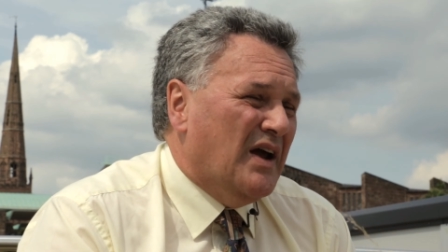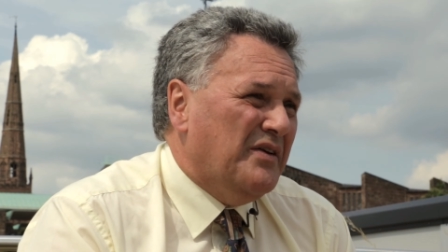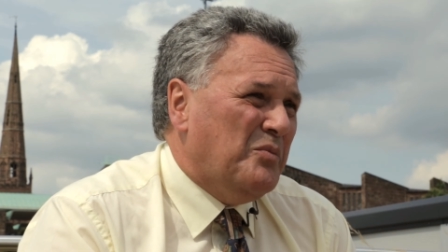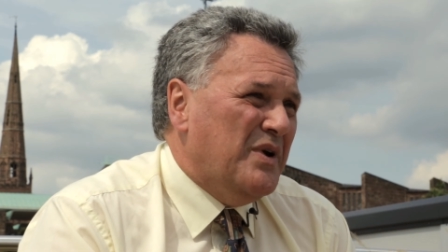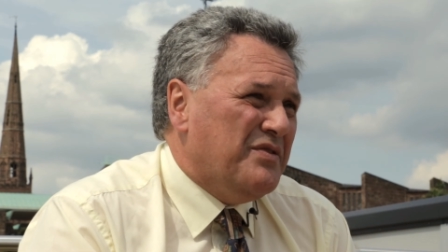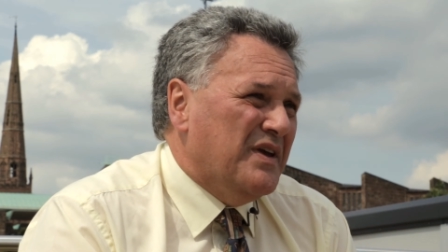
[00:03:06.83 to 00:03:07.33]

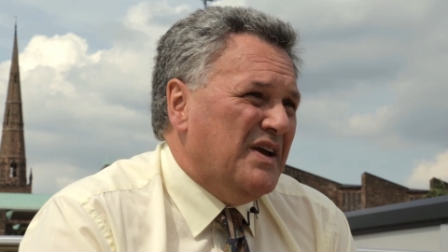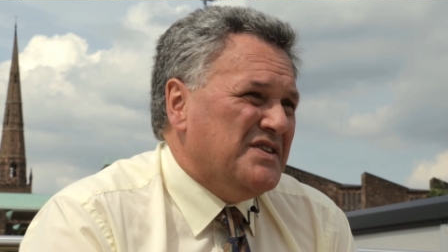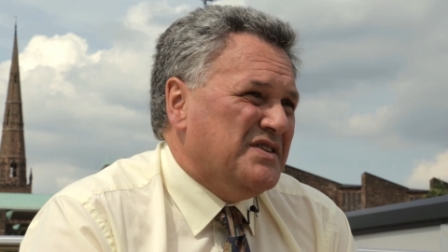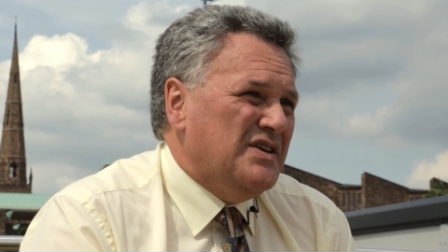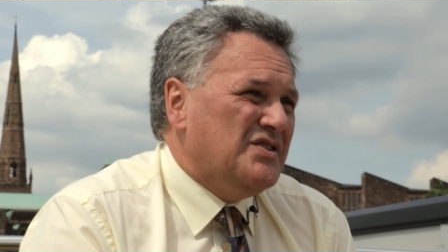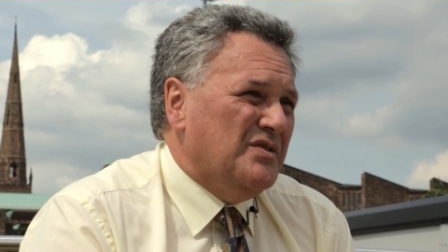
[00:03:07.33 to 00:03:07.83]
and we think
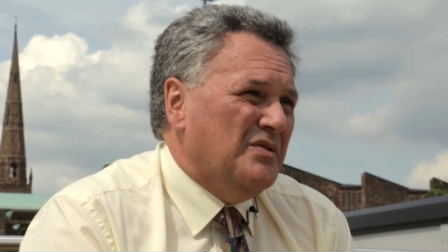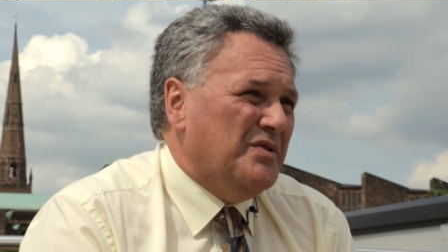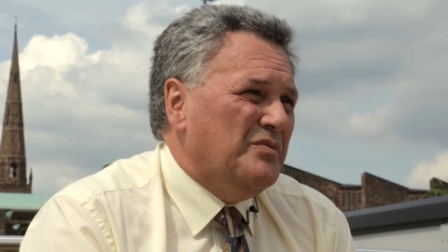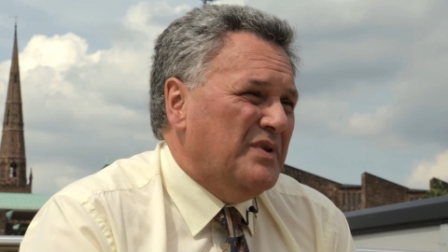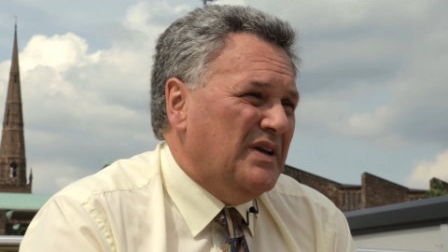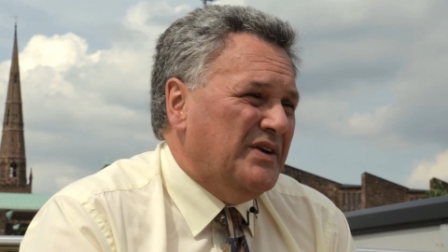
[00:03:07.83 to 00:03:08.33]
it's an issue
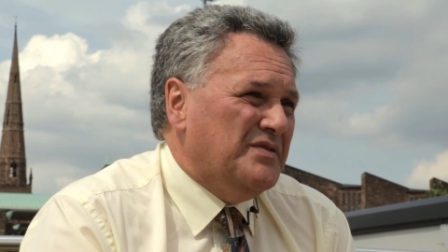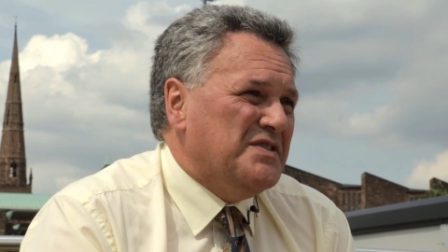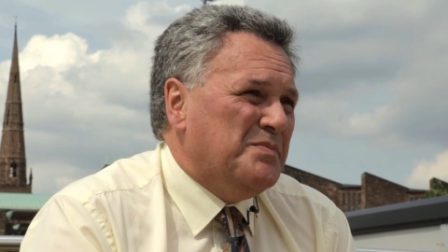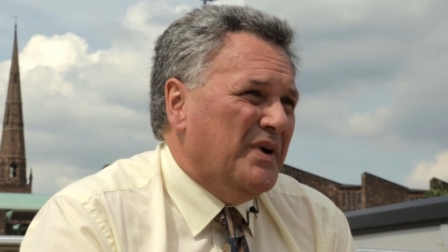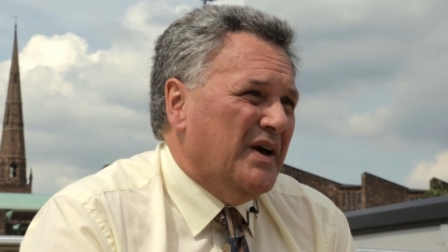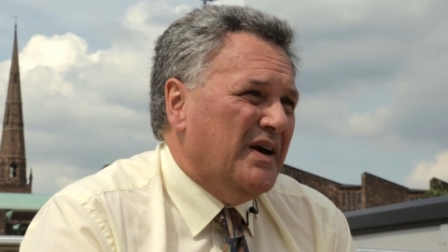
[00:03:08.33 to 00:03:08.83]
that really
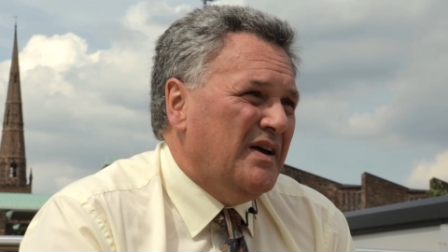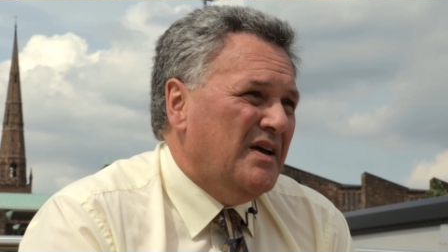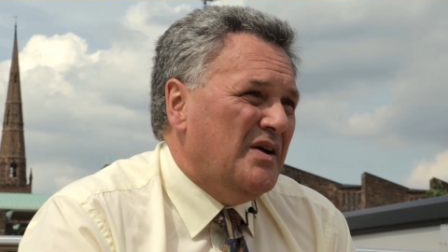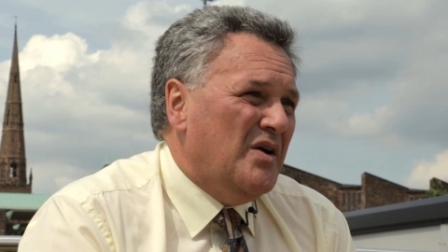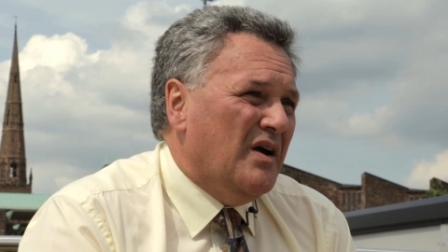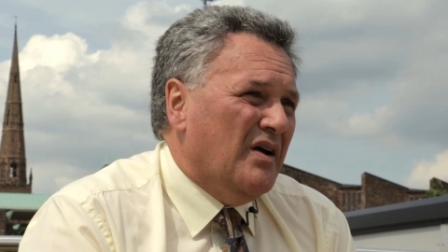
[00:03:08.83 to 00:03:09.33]
does bear
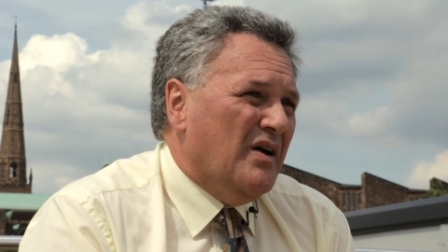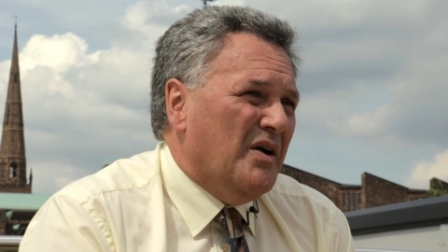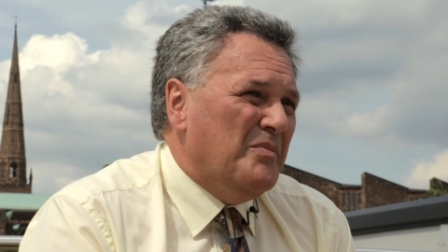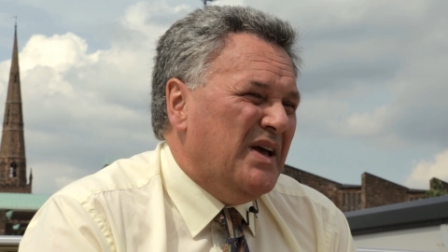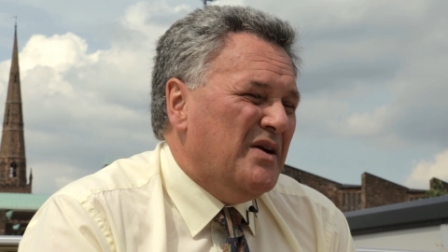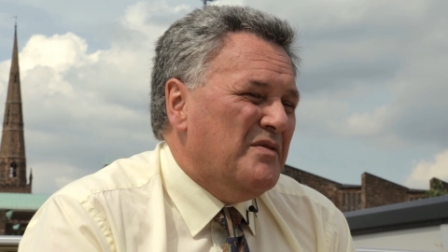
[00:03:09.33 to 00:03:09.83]

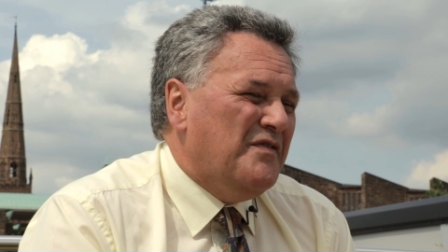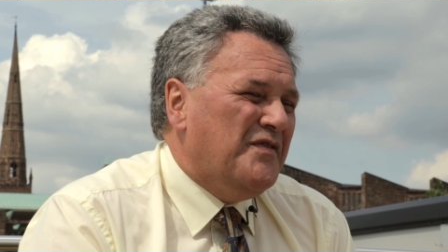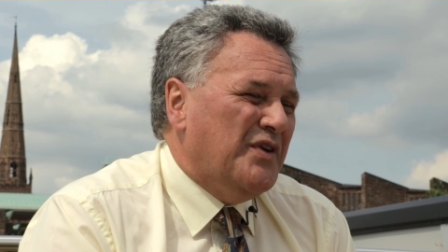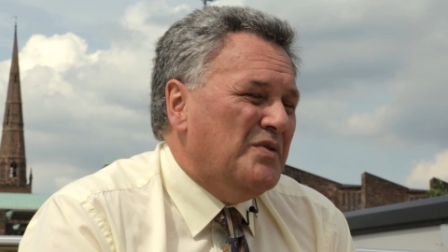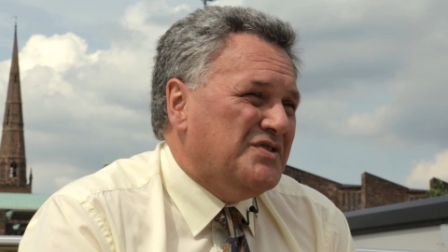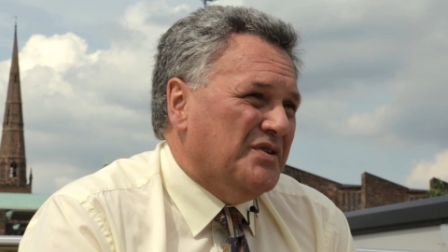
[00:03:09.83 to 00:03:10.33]

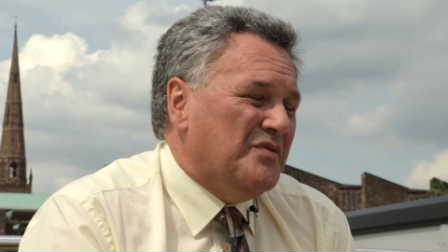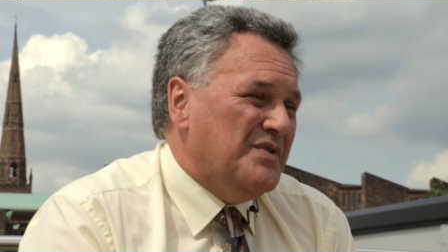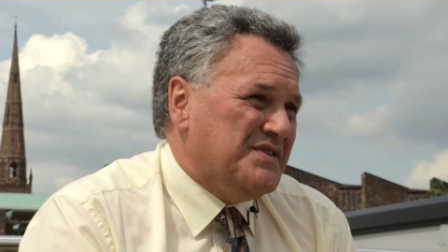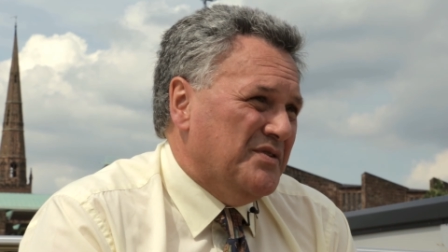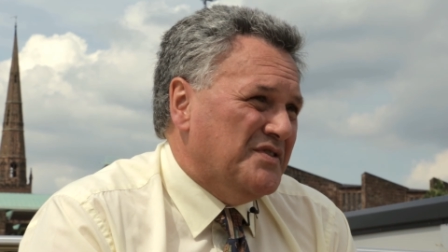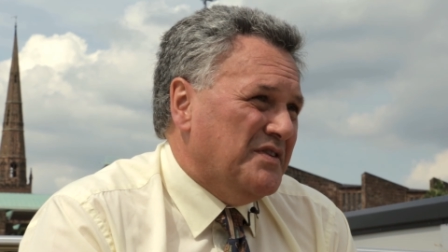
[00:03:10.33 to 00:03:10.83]
future
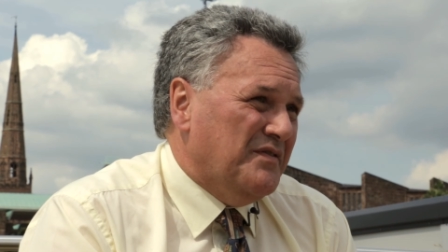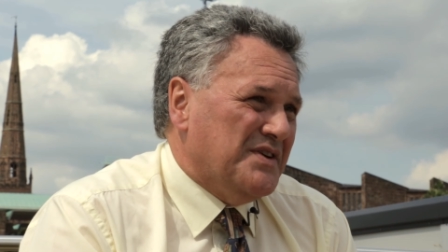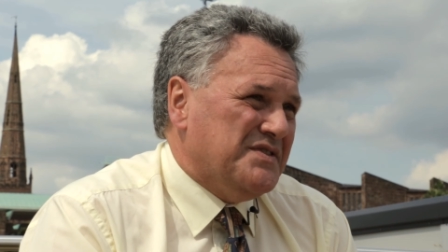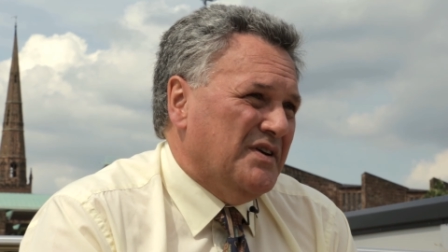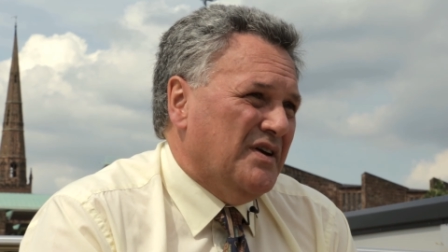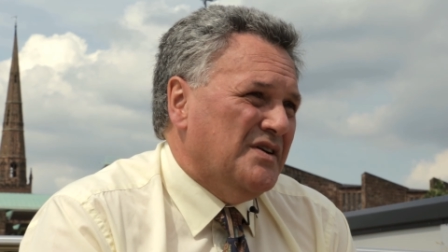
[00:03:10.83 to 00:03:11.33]
research
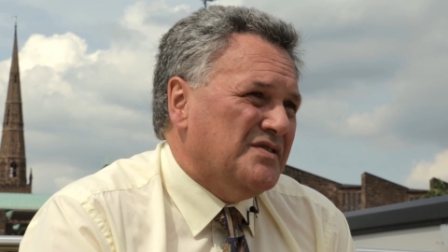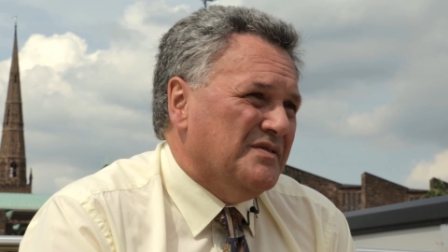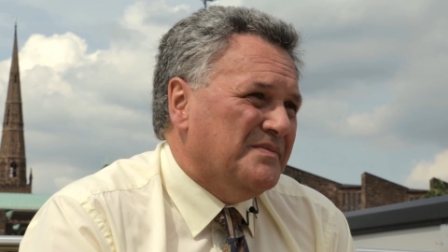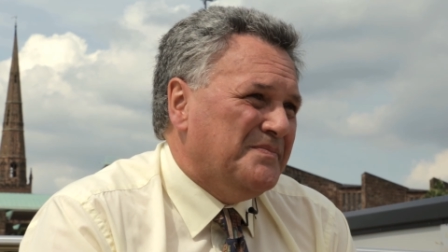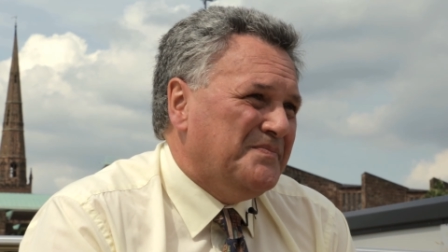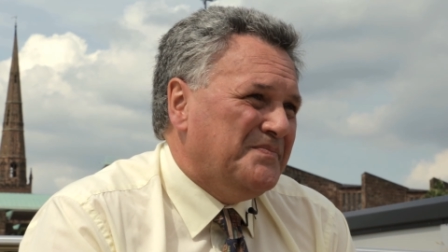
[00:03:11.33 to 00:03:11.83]
investigation.